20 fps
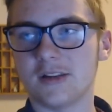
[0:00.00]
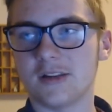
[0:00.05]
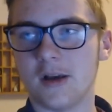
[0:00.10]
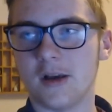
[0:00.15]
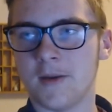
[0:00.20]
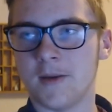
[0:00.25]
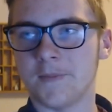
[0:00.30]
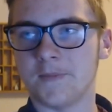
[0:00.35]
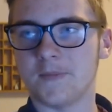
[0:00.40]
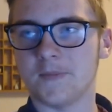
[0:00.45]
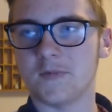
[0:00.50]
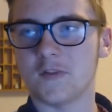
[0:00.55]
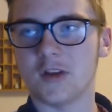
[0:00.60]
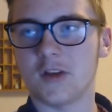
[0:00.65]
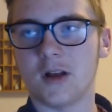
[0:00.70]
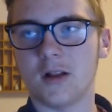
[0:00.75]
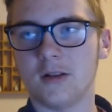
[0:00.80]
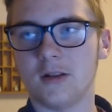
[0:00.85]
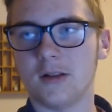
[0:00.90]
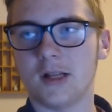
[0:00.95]
Um, so
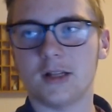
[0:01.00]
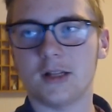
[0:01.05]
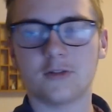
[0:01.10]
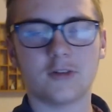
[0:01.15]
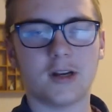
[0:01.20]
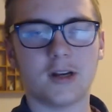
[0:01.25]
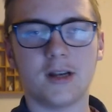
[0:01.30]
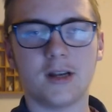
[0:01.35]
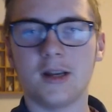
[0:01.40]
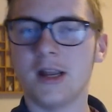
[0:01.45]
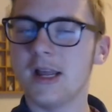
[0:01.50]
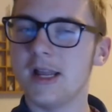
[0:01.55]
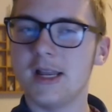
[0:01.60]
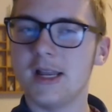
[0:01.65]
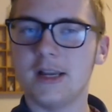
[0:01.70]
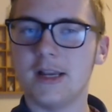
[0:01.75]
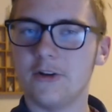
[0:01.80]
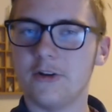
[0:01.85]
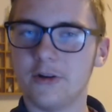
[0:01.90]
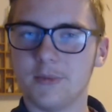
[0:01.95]
I'll, I'll try
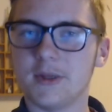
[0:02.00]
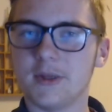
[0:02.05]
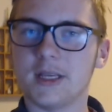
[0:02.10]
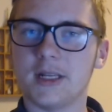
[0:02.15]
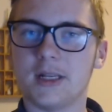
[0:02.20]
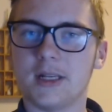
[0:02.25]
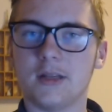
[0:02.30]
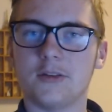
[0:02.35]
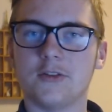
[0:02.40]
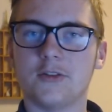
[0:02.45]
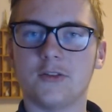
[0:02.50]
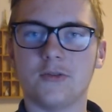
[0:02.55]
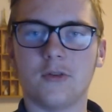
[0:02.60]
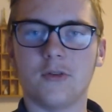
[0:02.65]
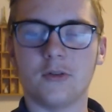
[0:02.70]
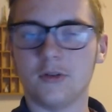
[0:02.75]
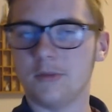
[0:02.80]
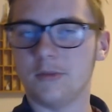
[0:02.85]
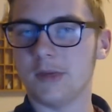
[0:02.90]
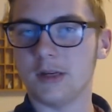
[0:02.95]
here in the beginning to
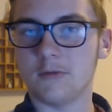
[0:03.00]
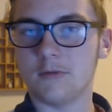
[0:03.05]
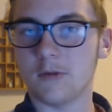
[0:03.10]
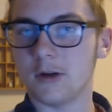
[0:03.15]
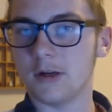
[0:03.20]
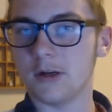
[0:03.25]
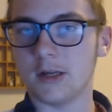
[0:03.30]
only make one